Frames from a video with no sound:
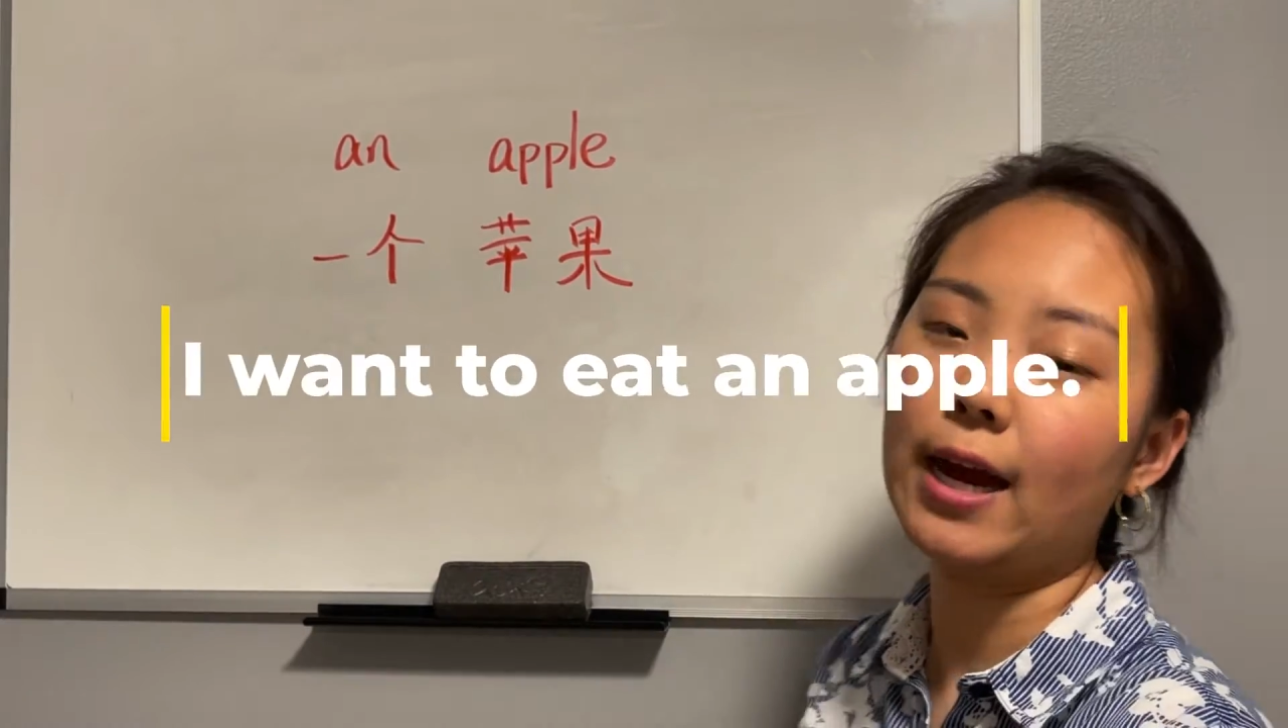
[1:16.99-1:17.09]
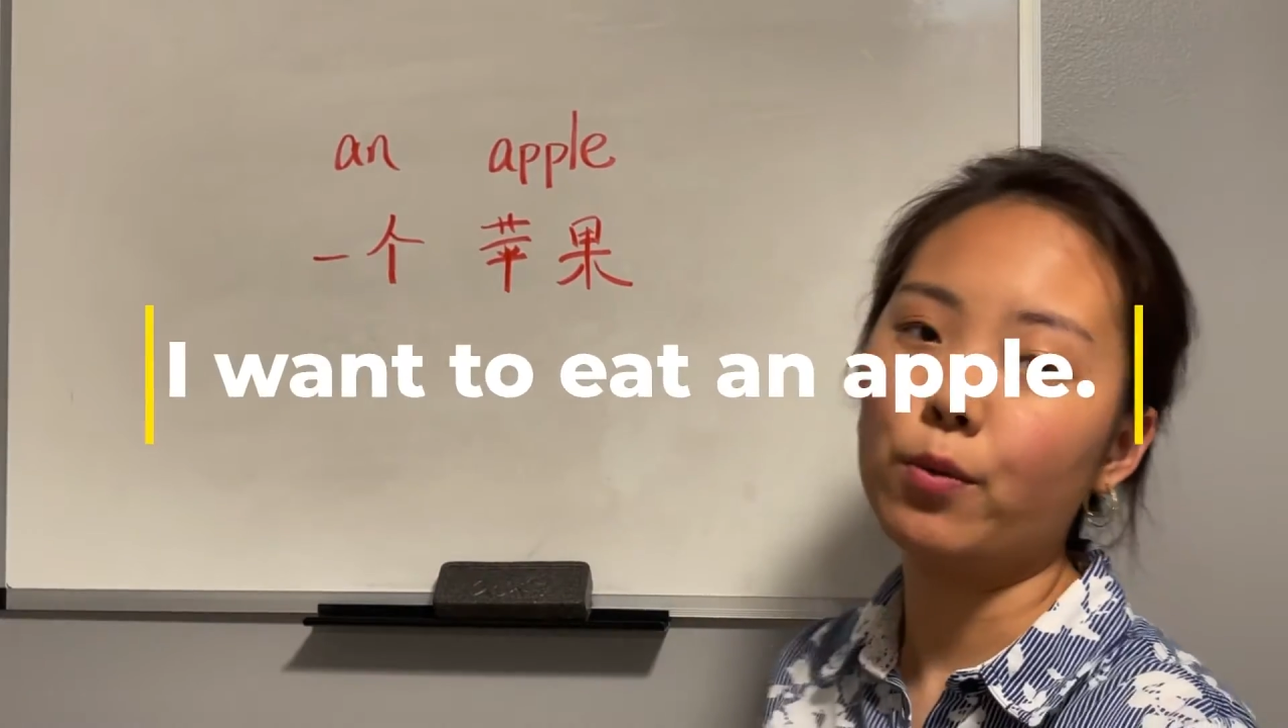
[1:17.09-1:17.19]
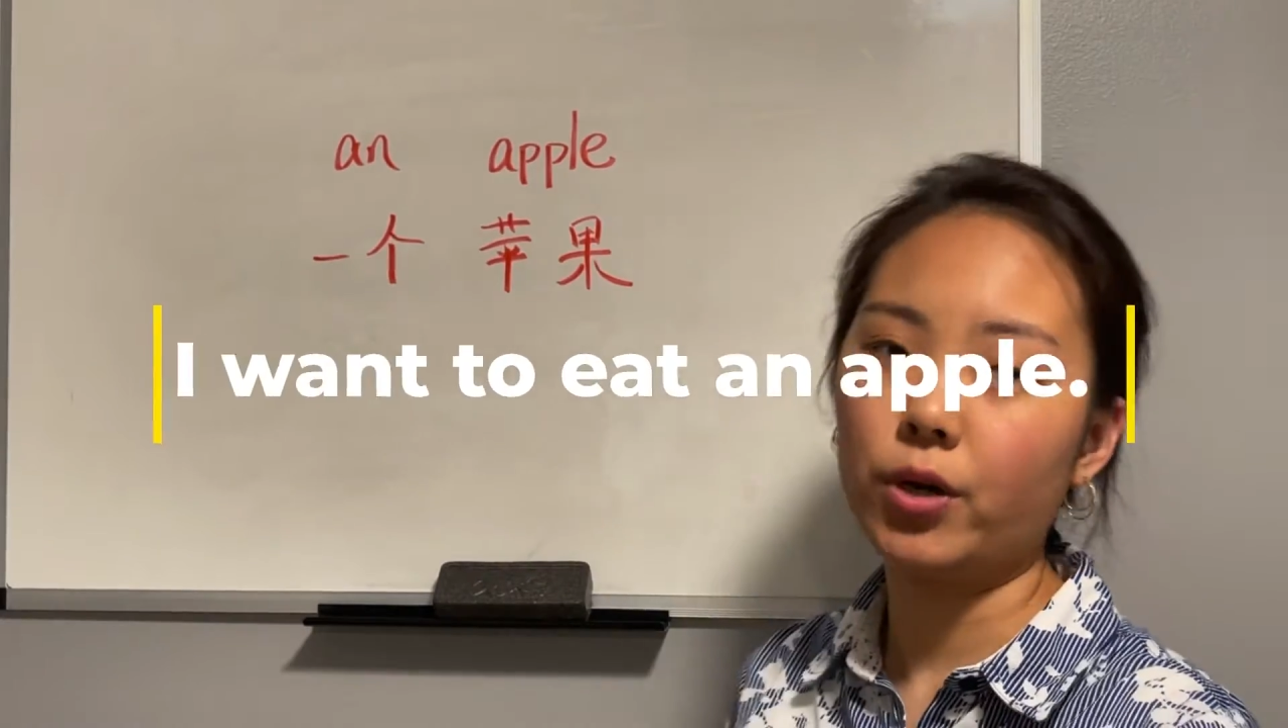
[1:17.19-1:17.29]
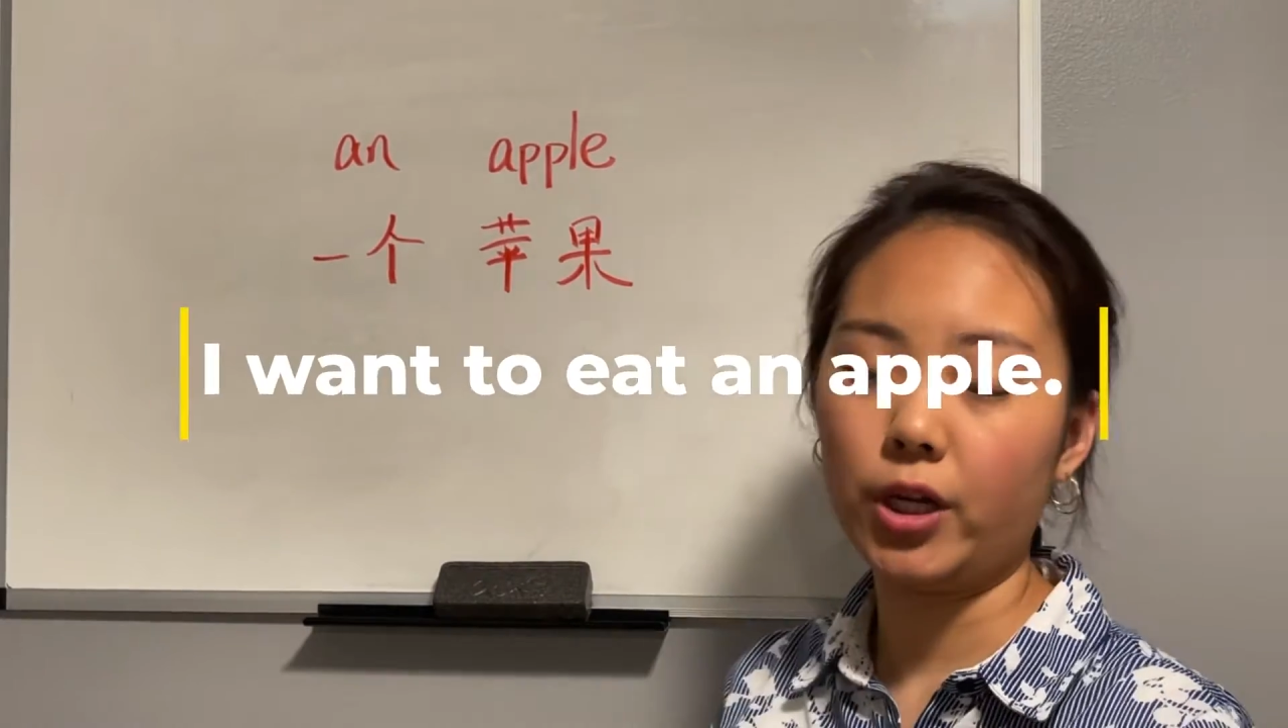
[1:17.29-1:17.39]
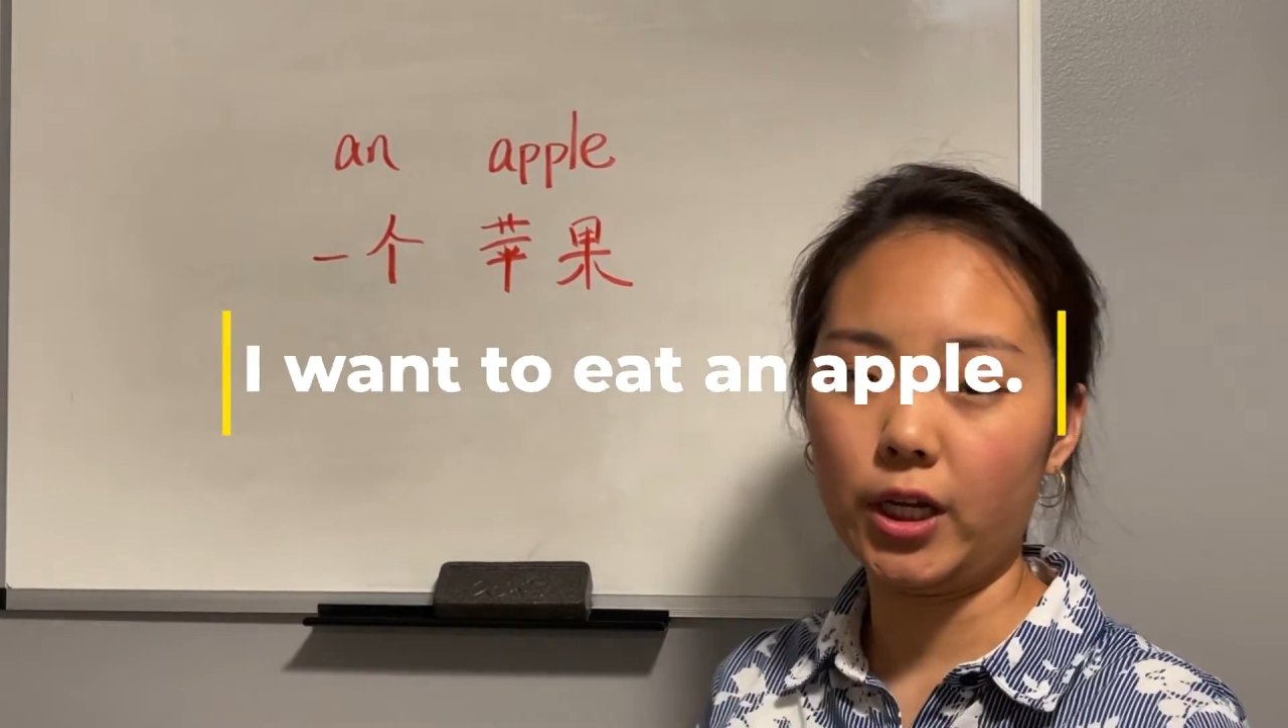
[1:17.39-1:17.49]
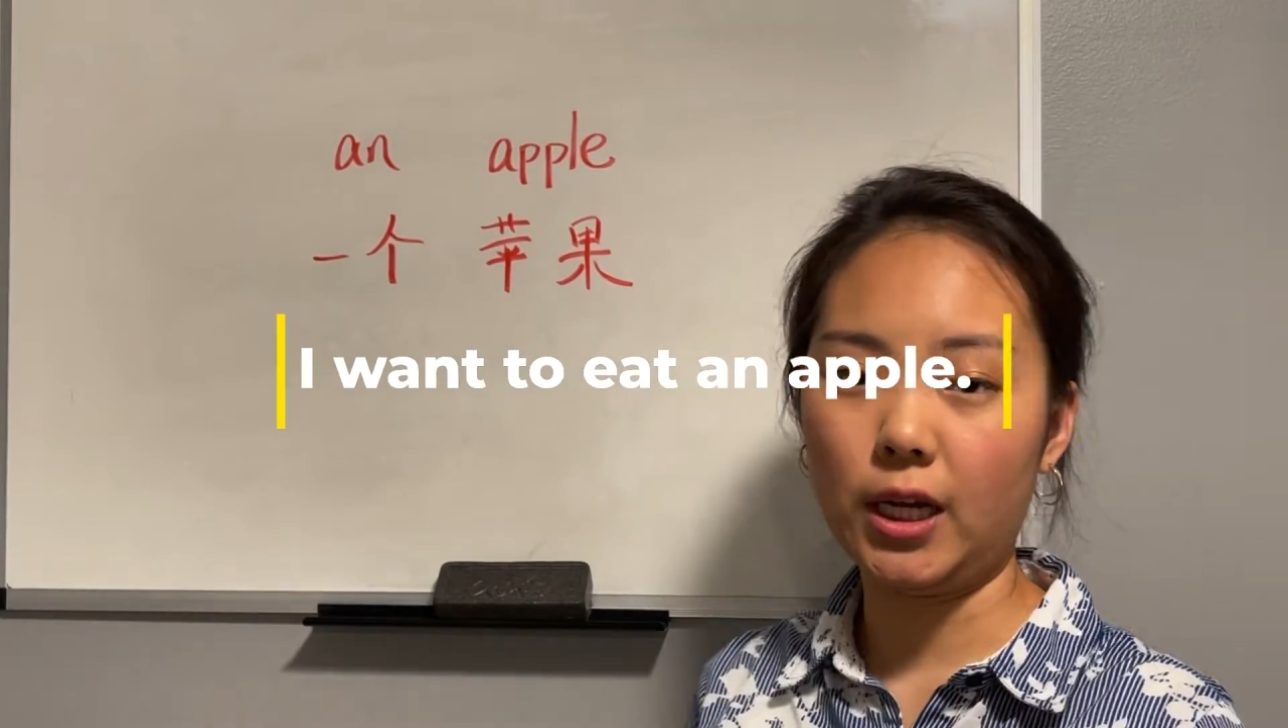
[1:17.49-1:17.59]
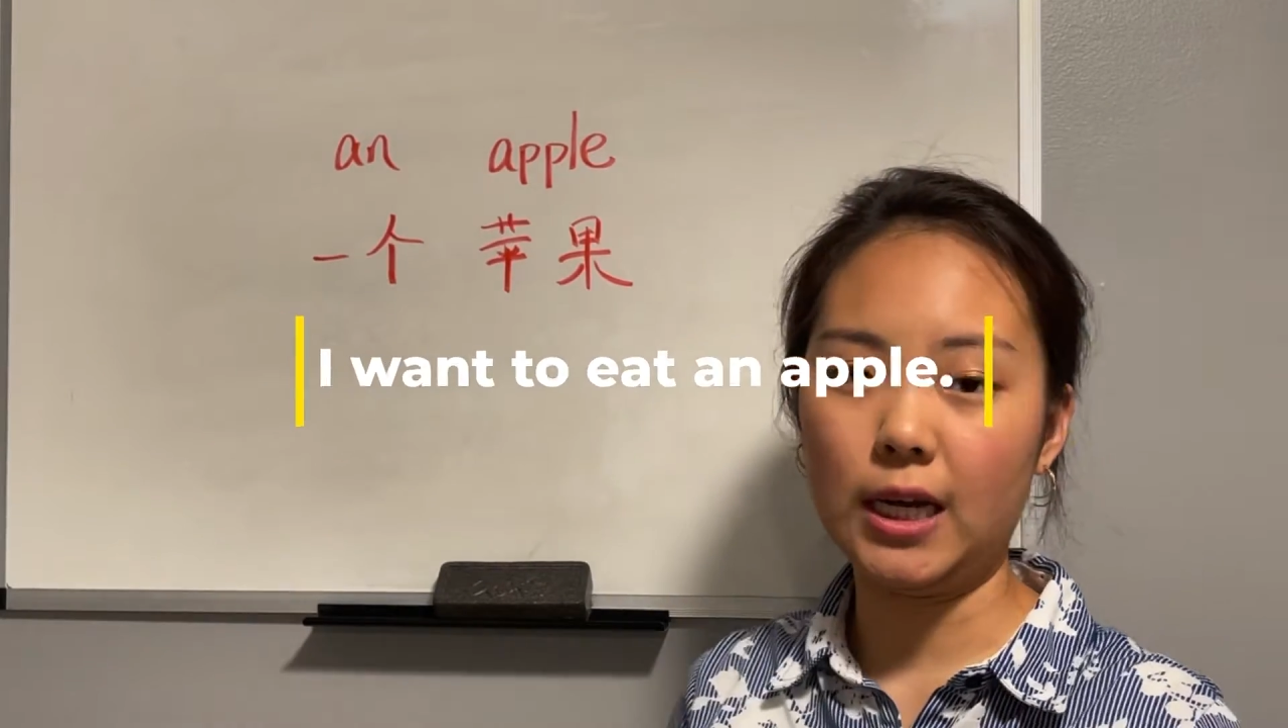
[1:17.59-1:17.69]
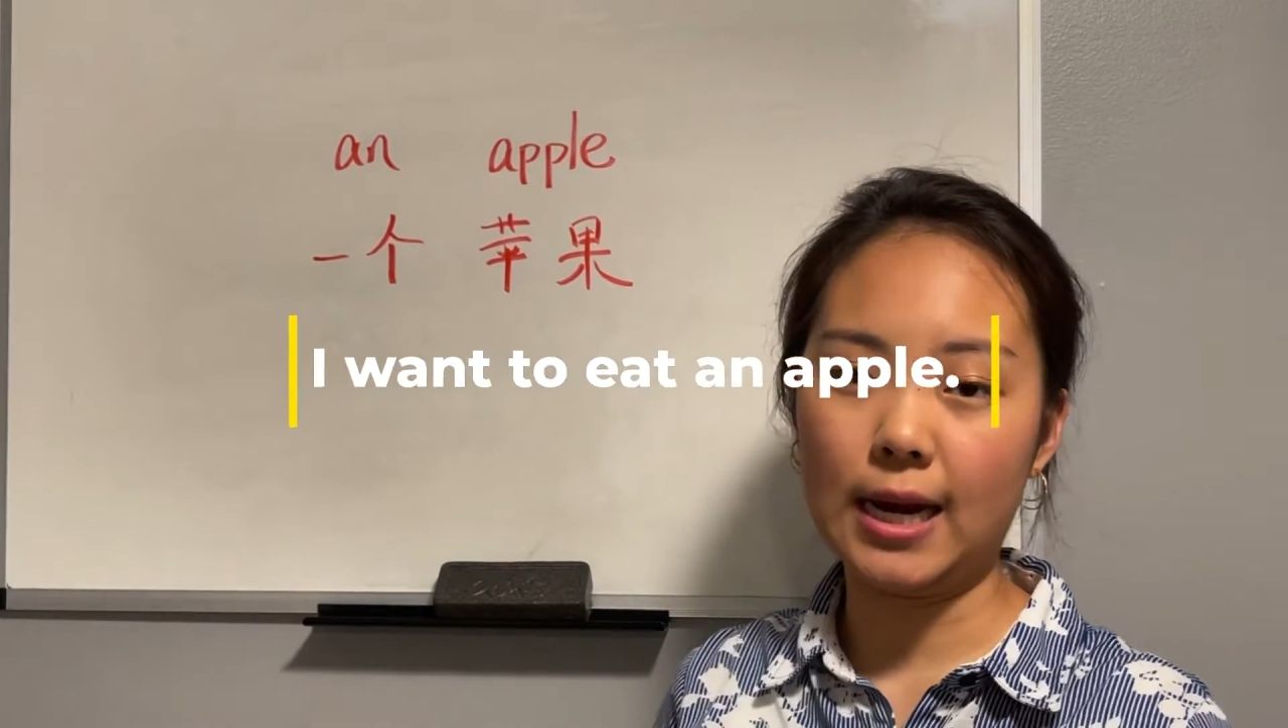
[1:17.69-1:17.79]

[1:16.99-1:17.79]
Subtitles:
I want to eat